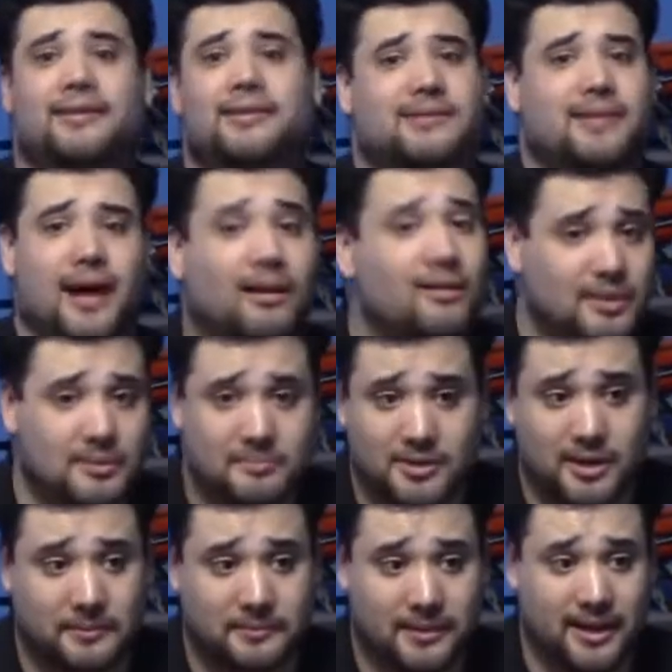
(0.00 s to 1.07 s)
to tell him
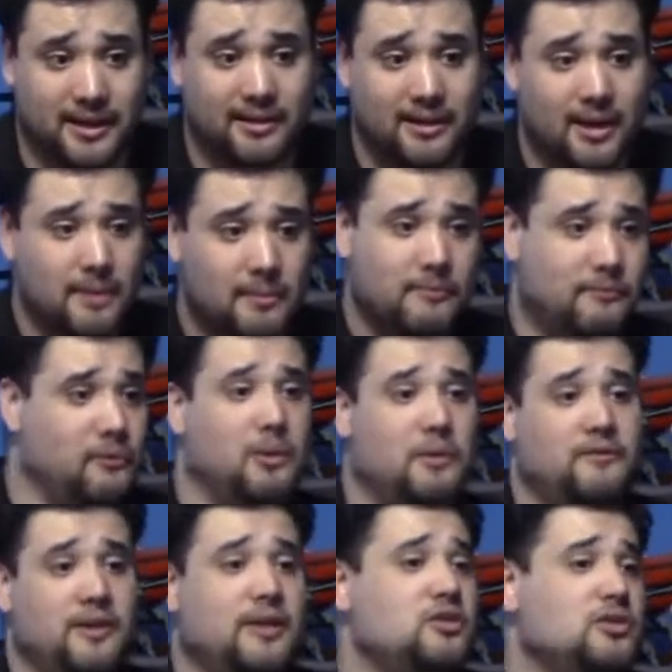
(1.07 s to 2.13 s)
something before
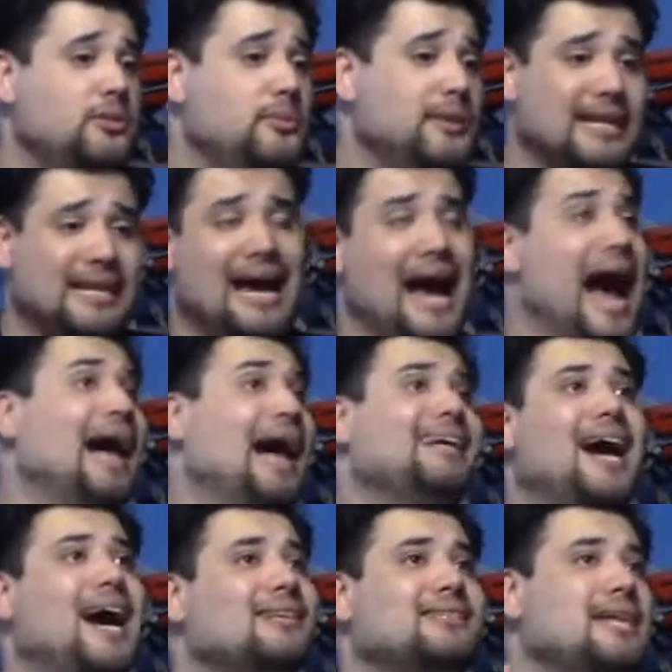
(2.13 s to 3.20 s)
eventually we get a
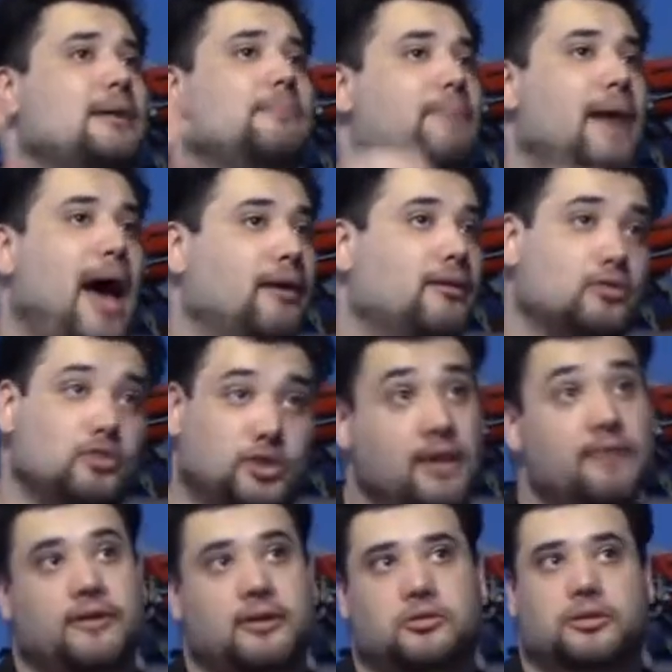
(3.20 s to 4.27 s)
high-octane battle. She
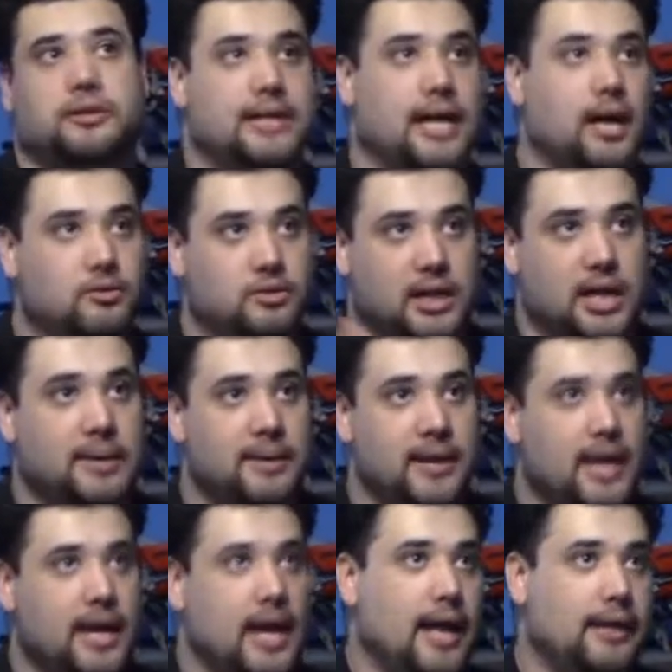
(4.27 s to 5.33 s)
eventually tells him,
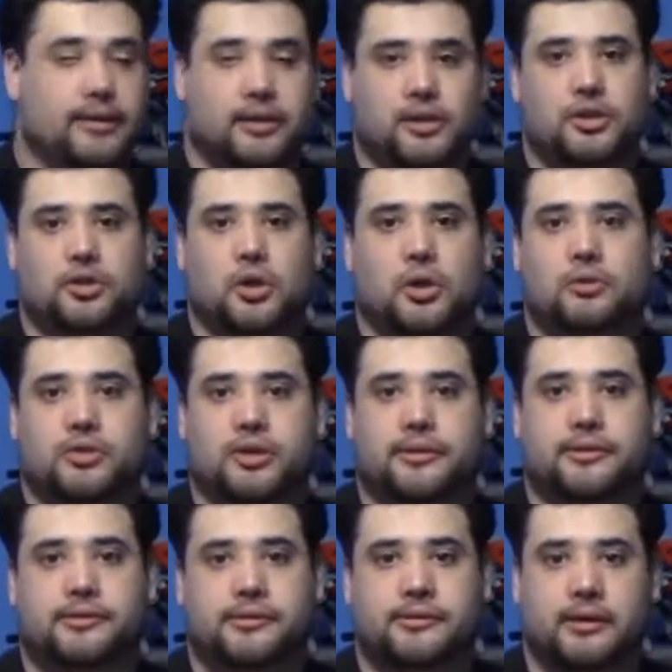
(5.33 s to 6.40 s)
and then the show
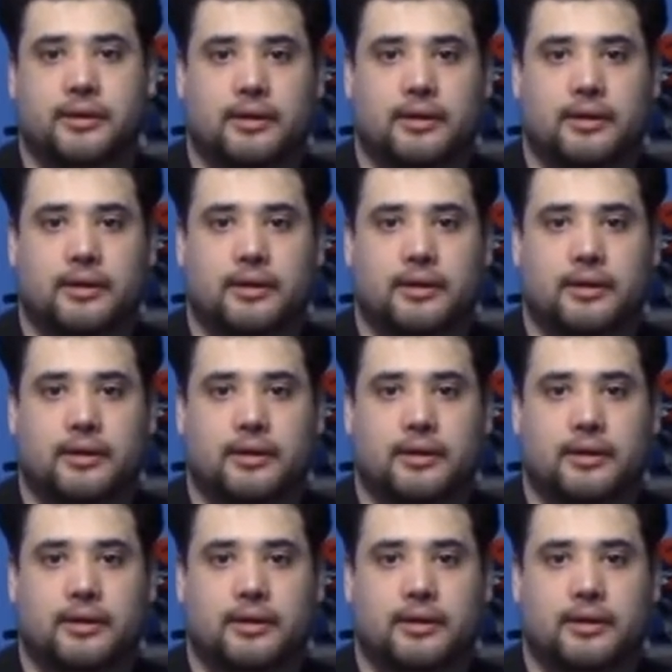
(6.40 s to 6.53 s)
just